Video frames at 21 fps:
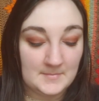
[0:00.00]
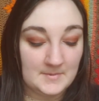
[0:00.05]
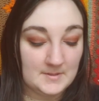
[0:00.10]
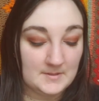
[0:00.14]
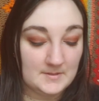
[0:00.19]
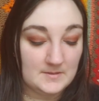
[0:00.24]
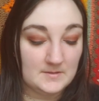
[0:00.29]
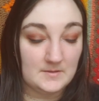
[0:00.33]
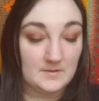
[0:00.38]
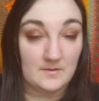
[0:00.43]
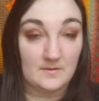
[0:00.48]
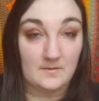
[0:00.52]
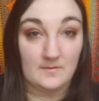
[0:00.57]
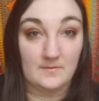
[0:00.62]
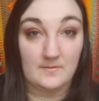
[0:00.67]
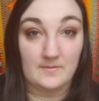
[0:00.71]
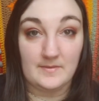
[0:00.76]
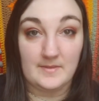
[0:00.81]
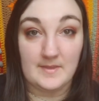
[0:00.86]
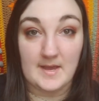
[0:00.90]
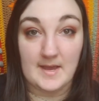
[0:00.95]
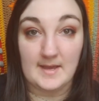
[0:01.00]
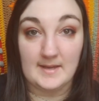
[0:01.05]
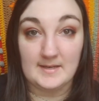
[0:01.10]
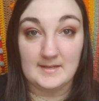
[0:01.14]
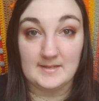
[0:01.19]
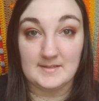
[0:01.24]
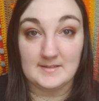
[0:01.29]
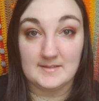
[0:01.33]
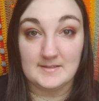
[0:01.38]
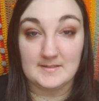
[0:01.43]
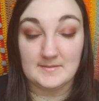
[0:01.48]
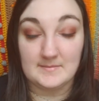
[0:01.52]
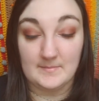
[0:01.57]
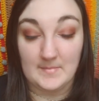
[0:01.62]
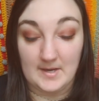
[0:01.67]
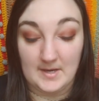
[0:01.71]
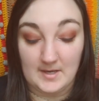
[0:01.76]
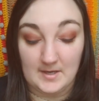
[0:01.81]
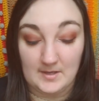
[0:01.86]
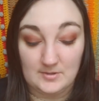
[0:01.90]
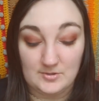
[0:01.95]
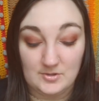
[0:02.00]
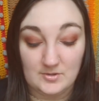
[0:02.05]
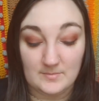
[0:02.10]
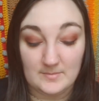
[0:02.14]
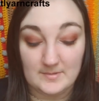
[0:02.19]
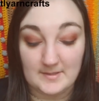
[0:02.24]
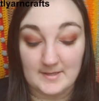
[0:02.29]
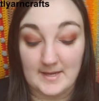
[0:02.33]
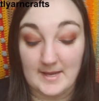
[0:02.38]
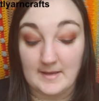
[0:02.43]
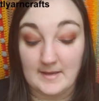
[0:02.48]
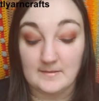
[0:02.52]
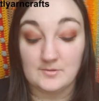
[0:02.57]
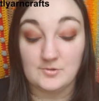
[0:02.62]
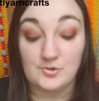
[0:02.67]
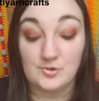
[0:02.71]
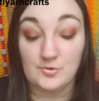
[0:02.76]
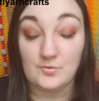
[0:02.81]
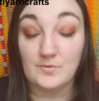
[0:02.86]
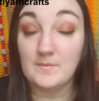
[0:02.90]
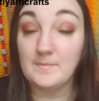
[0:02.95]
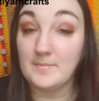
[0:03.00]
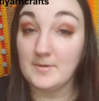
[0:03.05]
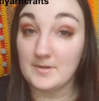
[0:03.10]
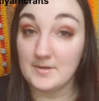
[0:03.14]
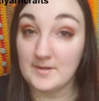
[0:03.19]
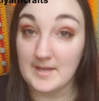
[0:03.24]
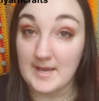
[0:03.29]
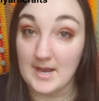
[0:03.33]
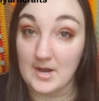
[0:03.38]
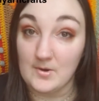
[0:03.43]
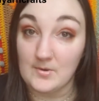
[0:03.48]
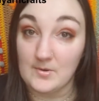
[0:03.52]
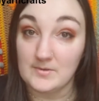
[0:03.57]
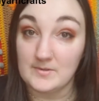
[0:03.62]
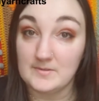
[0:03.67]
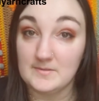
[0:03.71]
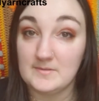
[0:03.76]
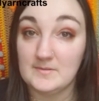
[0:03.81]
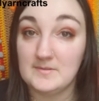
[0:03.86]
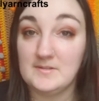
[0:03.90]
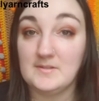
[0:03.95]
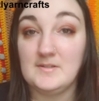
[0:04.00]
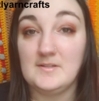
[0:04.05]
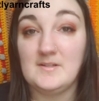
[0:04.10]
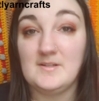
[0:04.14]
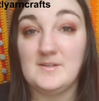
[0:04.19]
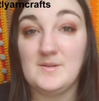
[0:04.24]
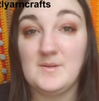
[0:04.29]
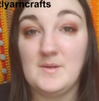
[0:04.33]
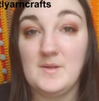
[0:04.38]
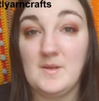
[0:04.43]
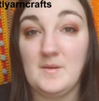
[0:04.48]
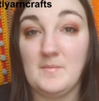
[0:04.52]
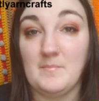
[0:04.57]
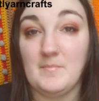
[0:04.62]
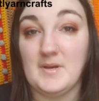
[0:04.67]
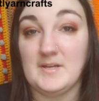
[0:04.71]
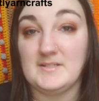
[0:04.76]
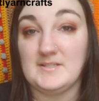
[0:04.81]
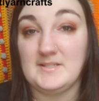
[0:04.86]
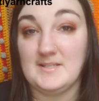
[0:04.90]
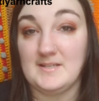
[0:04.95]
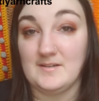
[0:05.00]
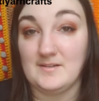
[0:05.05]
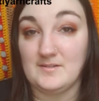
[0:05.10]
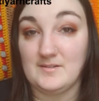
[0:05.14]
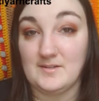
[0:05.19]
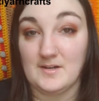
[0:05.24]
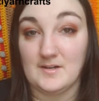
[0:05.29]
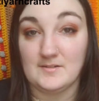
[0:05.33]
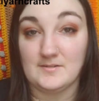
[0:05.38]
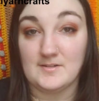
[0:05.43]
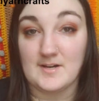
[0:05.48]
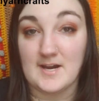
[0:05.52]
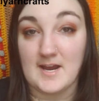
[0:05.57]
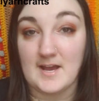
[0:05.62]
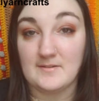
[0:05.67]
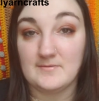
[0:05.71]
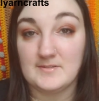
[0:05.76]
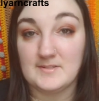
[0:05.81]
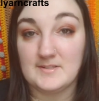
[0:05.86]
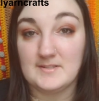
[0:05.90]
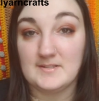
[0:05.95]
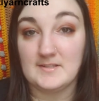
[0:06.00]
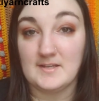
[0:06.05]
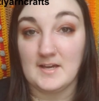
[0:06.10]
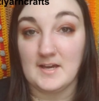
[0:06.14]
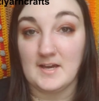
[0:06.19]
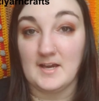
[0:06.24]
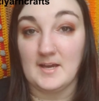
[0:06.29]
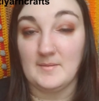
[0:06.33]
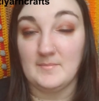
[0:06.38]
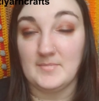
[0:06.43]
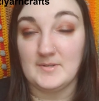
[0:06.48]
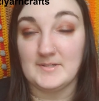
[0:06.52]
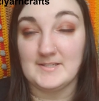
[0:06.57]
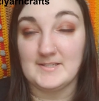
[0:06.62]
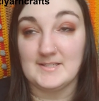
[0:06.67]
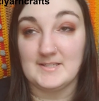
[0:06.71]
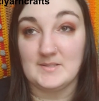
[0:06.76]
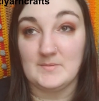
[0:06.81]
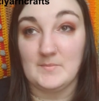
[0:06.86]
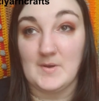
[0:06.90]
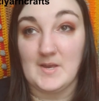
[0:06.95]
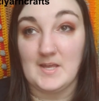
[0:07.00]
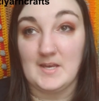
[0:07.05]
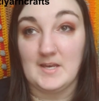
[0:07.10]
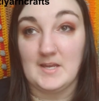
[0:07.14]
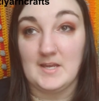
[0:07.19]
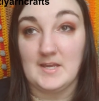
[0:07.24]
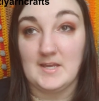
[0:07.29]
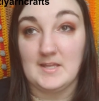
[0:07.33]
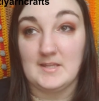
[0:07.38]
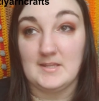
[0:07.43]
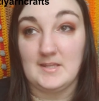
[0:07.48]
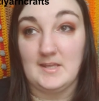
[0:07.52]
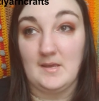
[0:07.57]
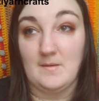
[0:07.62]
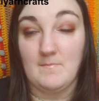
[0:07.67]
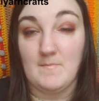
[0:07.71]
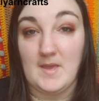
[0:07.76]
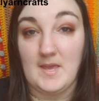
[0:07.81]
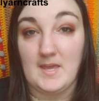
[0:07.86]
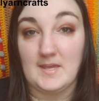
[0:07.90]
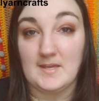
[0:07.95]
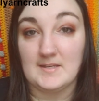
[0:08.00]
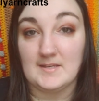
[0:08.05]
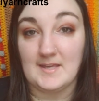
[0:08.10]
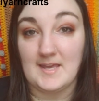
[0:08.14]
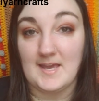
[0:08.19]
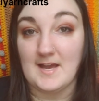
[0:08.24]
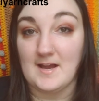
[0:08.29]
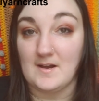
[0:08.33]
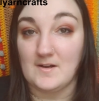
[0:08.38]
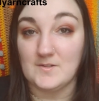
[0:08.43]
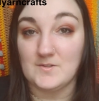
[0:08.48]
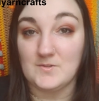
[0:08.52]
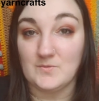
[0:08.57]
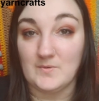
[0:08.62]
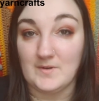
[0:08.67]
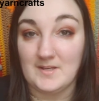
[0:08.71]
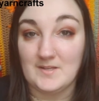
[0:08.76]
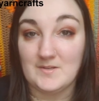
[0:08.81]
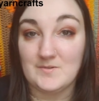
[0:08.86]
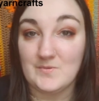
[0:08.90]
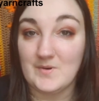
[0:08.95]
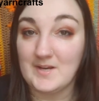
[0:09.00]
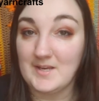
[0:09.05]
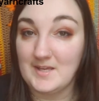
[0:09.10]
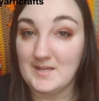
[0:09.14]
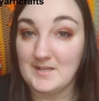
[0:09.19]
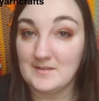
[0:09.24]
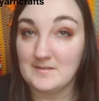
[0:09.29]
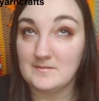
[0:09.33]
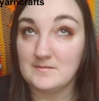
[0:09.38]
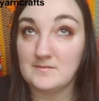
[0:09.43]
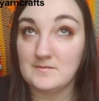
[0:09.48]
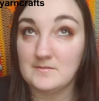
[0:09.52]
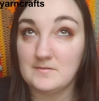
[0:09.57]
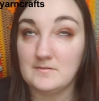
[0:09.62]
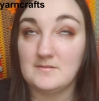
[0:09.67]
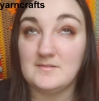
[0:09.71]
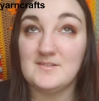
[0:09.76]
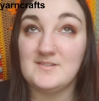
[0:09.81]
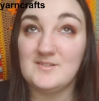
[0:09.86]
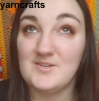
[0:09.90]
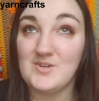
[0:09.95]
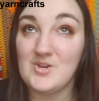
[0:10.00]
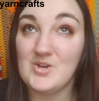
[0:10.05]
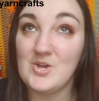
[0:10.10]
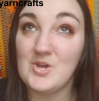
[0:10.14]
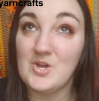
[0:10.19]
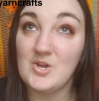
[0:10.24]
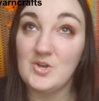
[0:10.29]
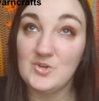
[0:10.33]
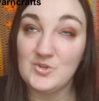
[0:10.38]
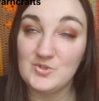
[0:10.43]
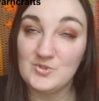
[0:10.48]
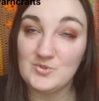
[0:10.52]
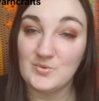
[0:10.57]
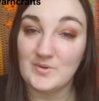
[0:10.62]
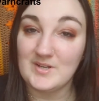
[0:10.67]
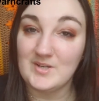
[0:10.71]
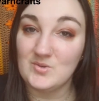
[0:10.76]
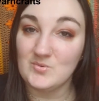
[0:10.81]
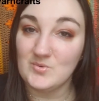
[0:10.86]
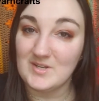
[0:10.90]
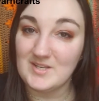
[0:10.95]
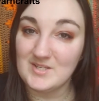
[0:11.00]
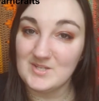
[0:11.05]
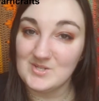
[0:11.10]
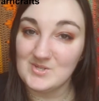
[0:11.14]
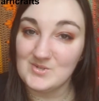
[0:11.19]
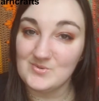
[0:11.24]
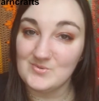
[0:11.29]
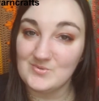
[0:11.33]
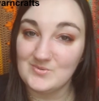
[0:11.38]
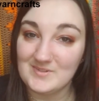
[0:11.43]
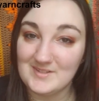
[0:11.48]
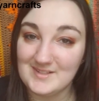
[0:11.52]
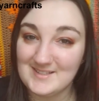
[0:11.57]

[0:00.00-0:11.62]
So that is my Juniper Cowl by TL Yarn Crafts. I'm participating in the Make It Cowl 2022.